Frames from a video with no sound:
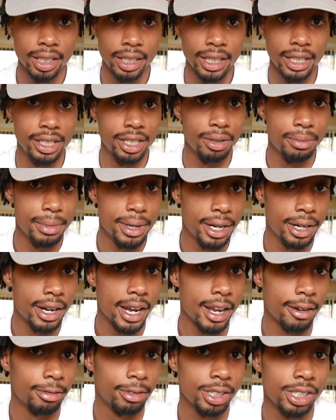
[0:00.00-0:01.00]
In the mirror
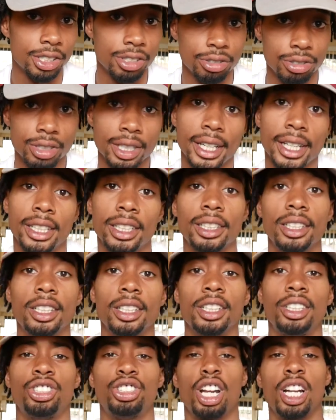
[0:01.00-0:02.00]
every single day,
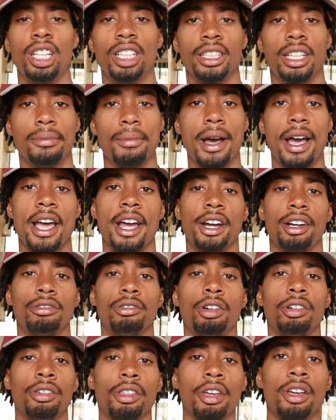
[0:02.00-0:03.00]
trying to look at my hair
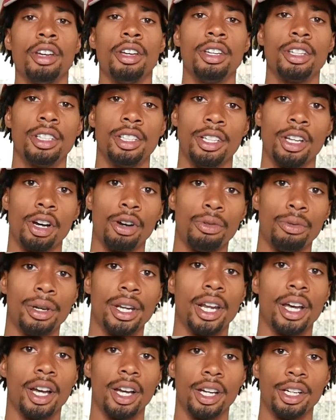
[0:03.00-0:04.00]
growth. You know,
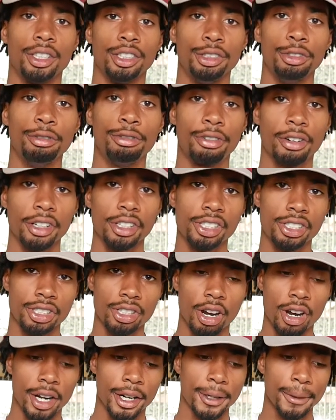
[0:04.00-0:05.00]
when you first
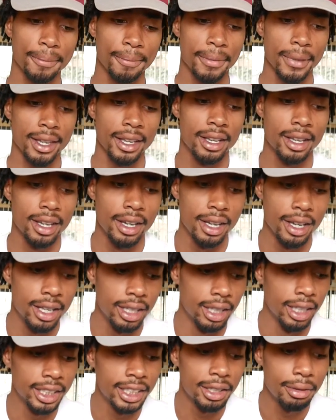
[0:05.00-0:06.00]
start,
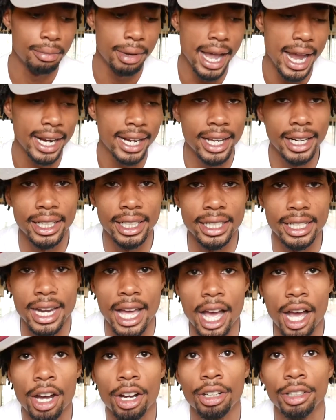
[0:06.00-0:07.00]
looking back at it
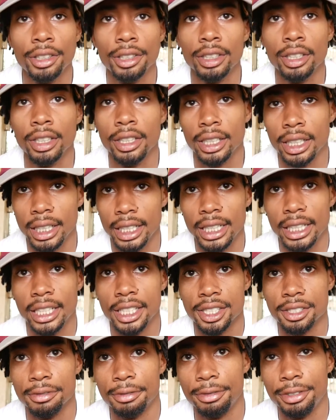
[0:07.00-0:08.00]
now, it
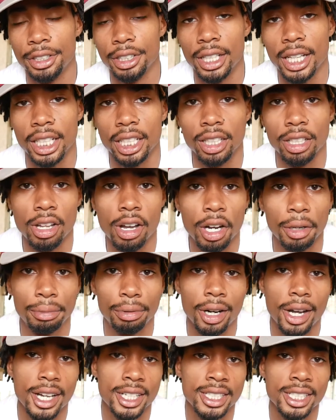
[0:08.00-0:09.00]
doesn't feel like a long
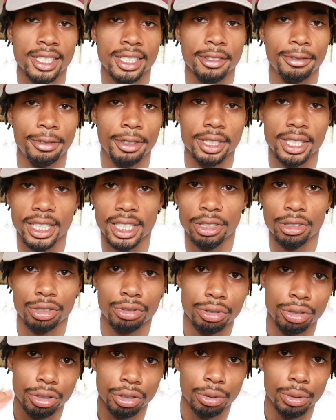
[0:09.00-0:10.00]
process. It feels like it was
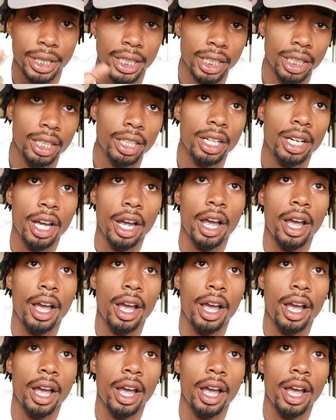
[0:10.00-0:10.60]
real quick.